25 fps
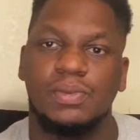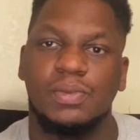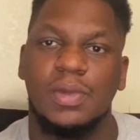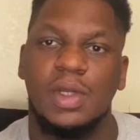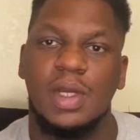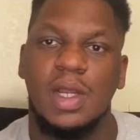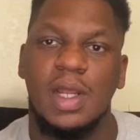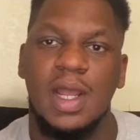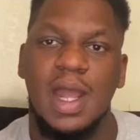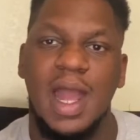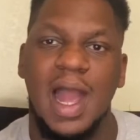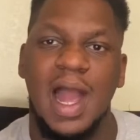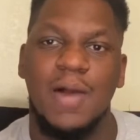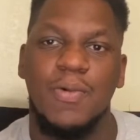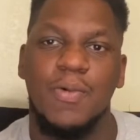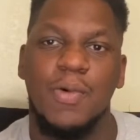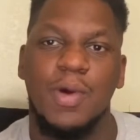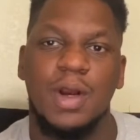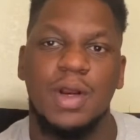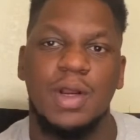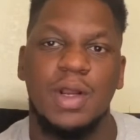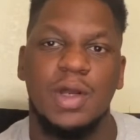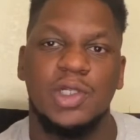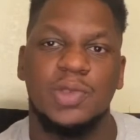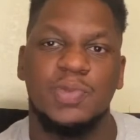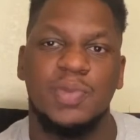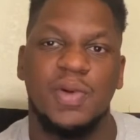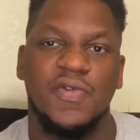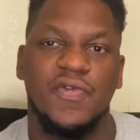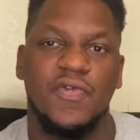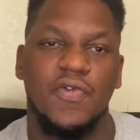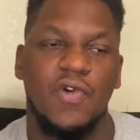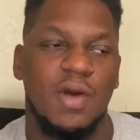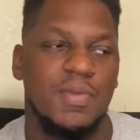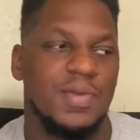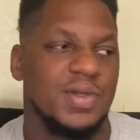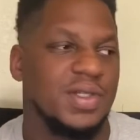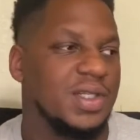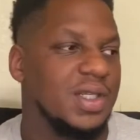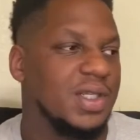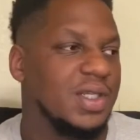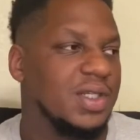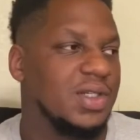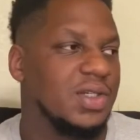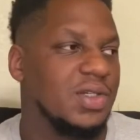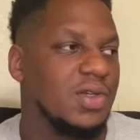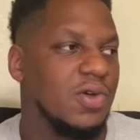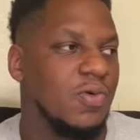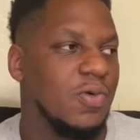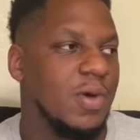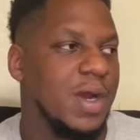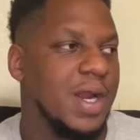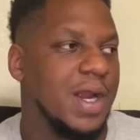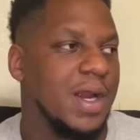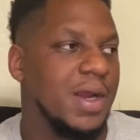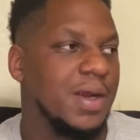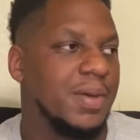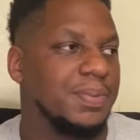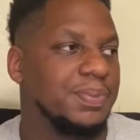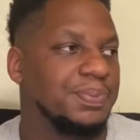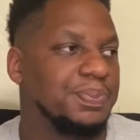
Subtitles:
He had one of those performances to where